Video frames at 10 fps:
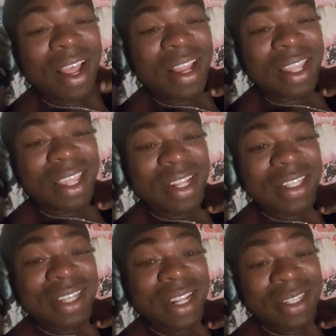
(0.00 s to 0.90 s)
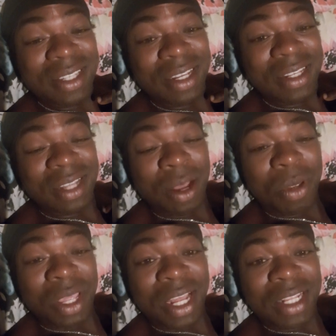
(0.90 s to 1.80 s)
And they can sense things that
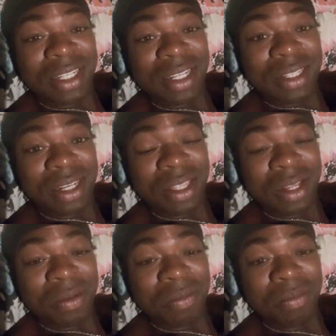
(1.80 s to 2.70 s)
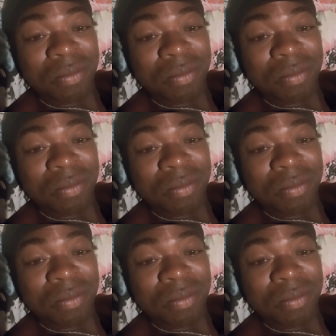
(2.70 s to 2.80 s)
we can't sense either.